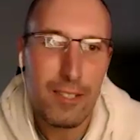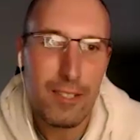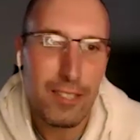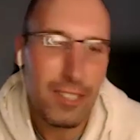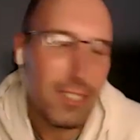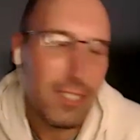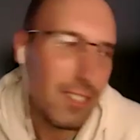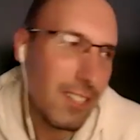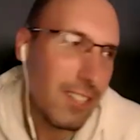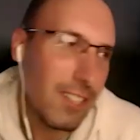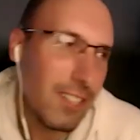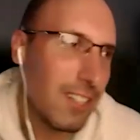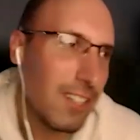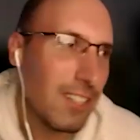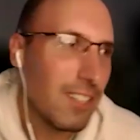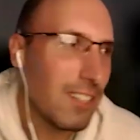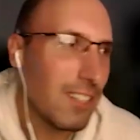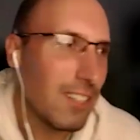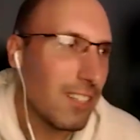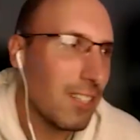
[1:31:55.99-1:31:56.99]
Can. Like
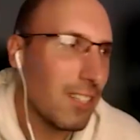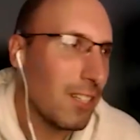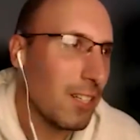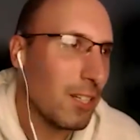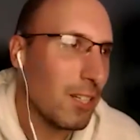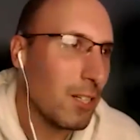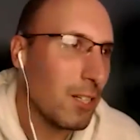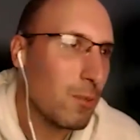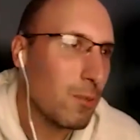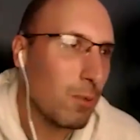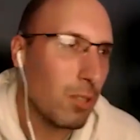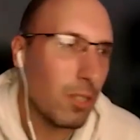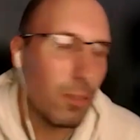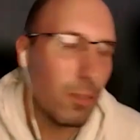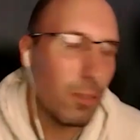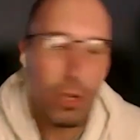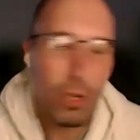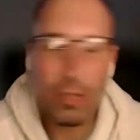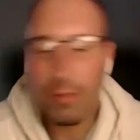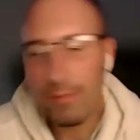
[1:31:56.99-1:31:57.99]
it is what it,
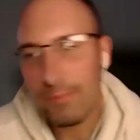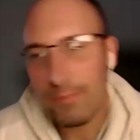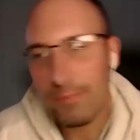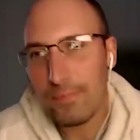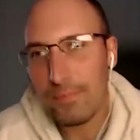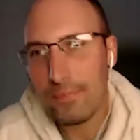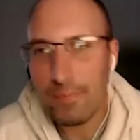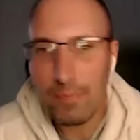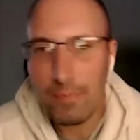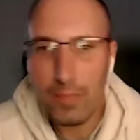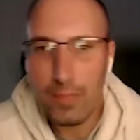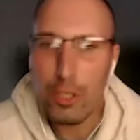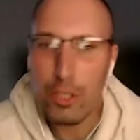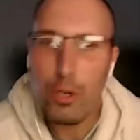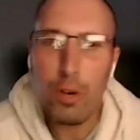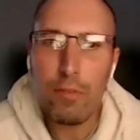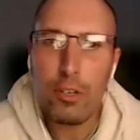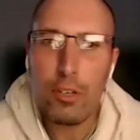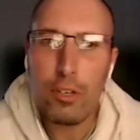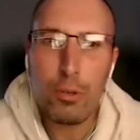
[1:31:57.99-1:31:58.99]
well, did
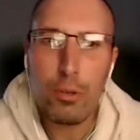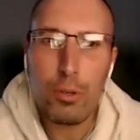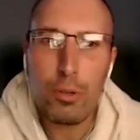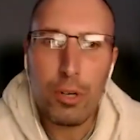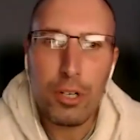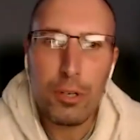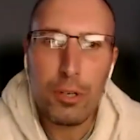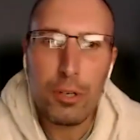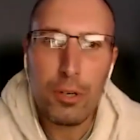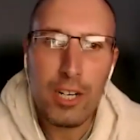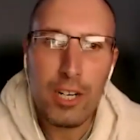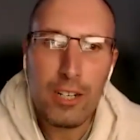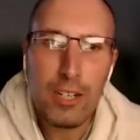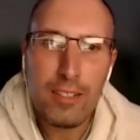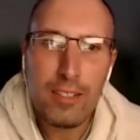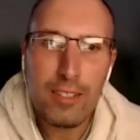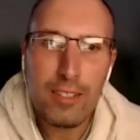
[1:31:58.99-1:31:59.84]
you ever do door to door?